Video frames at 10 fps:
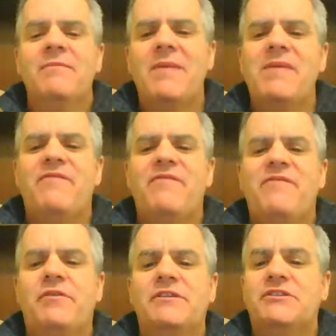maybe if
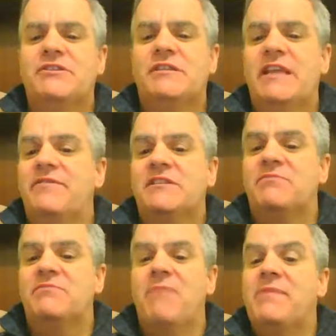you could just give
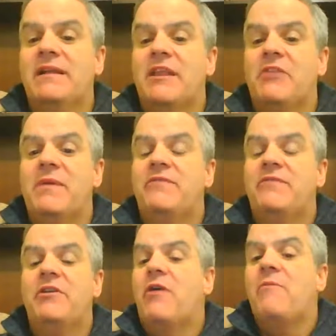us maybe a little bit
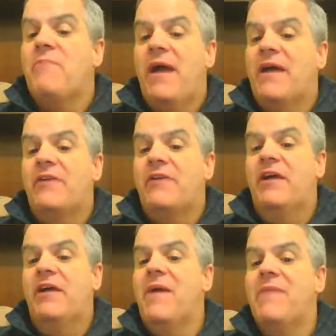of your own
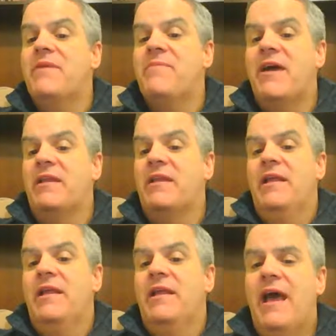background, maybe
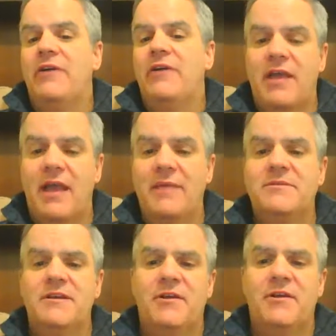about how you
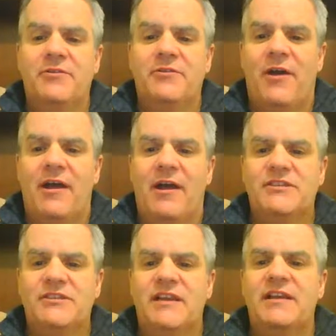came to know
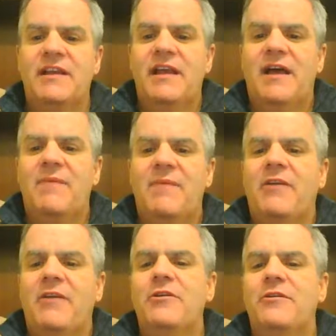Christ and
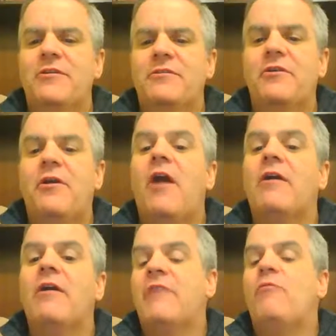about your
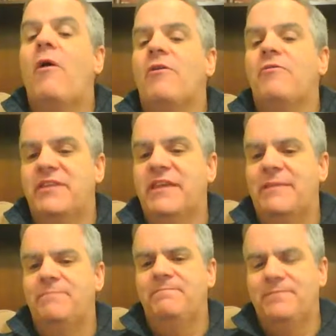early walk with
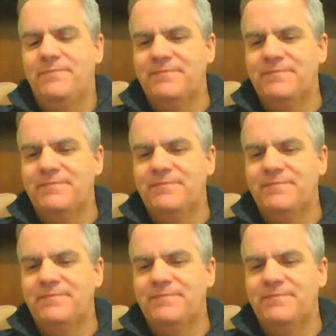him.